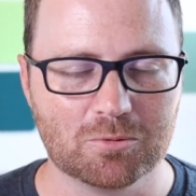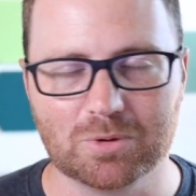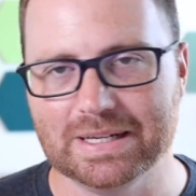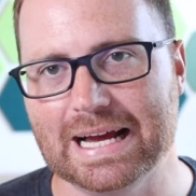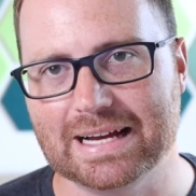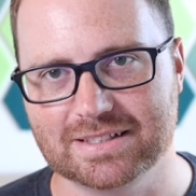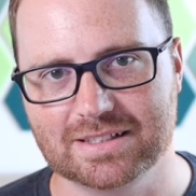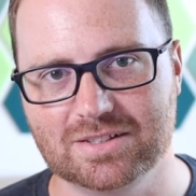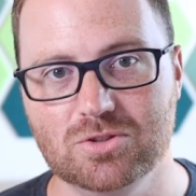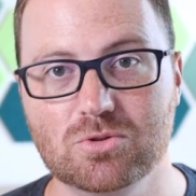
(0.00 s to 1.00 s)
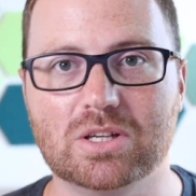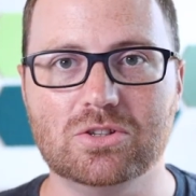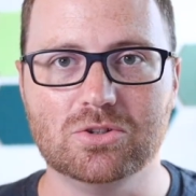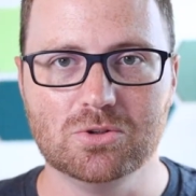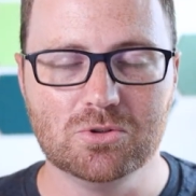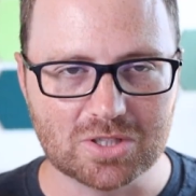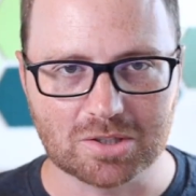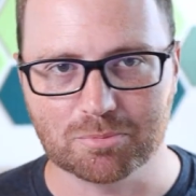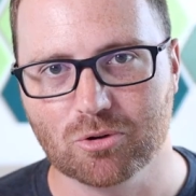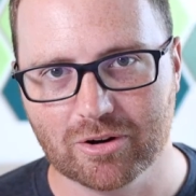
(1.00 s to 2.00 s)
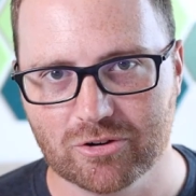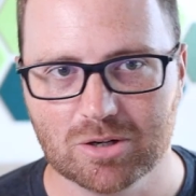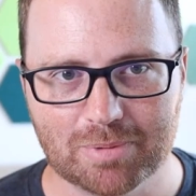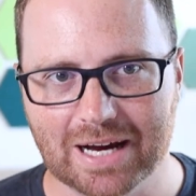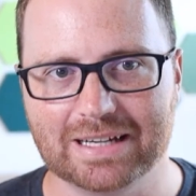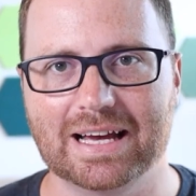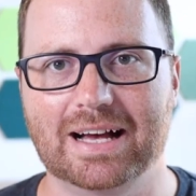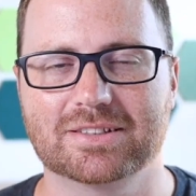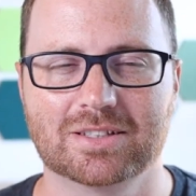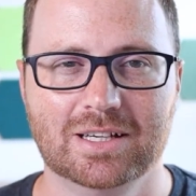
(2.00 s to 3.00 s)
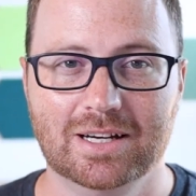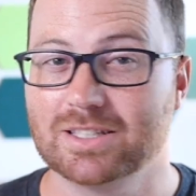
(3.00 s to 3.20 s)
written assets that you can use and deploy for your podcast